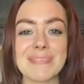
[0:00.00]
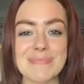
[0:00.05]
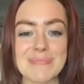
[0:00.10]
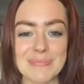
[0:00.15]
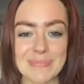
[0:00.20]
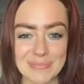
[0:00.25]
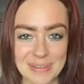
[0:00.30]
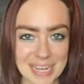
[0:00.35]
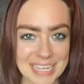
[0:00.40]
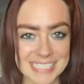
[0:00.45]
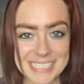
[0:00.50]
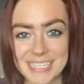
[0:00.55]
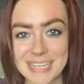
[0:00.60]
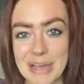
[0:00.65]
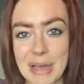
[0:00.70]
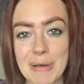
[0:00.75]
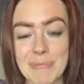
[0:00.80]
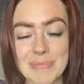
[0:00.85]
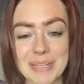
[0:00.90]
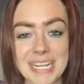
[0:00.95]
rising
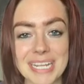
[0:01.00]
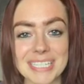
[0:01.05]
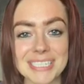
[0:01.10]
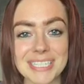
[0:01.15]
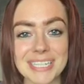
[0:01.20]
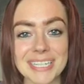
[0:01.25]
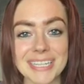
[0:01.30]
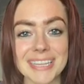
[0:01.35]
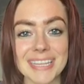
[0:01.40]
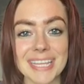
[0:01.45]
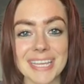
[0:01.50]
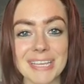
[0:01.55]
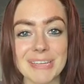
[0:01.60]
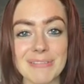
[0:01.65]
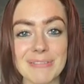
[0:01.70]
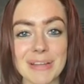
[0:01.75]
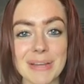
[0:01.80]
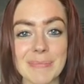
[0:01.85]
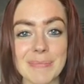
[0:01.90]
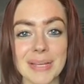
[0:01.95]
combination. Thank
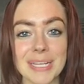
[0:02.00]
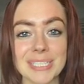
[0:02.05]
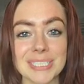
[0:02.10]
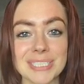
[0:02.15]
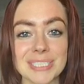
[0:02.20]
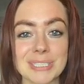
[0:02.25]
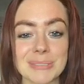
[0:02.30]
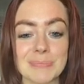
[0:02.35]
you very much.